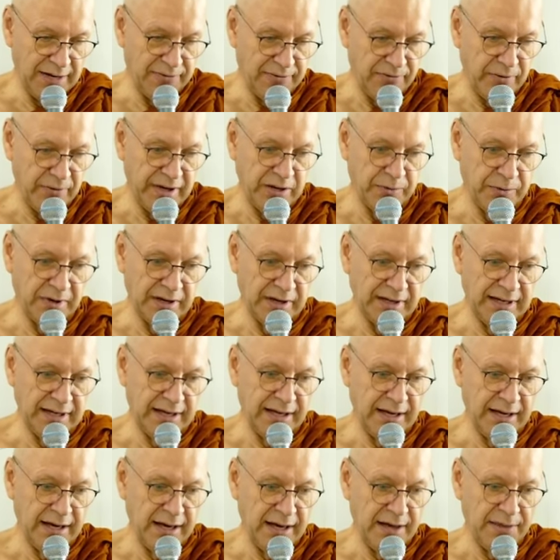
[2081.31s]

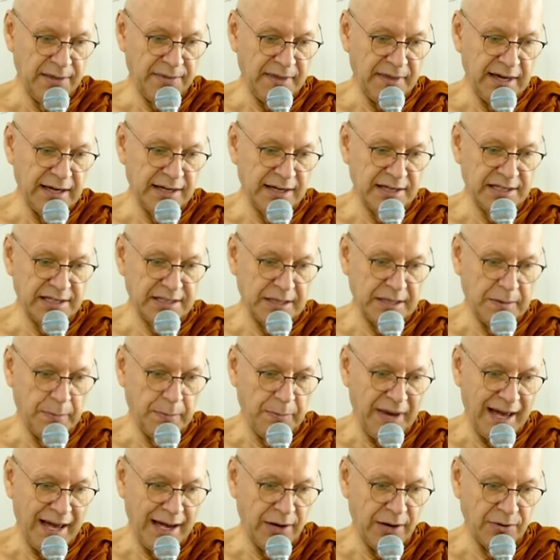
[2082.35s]
frequently thinks
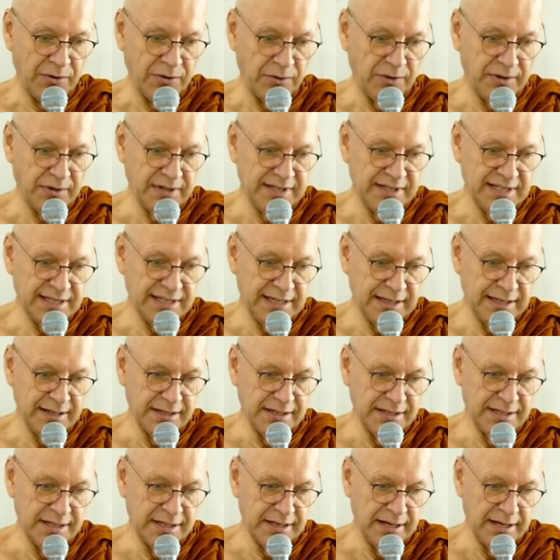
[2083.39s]
about or
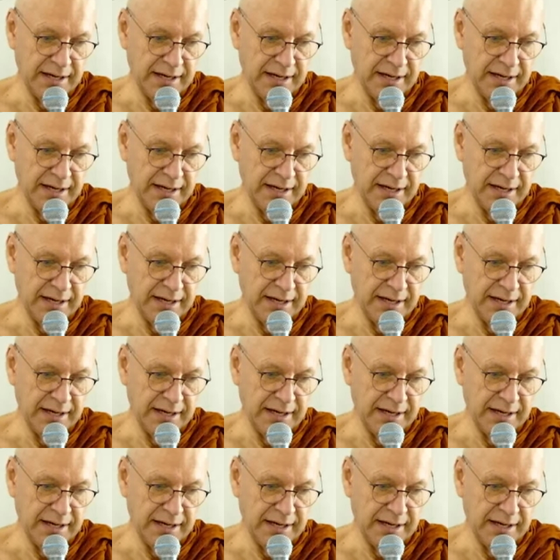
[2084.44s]
considers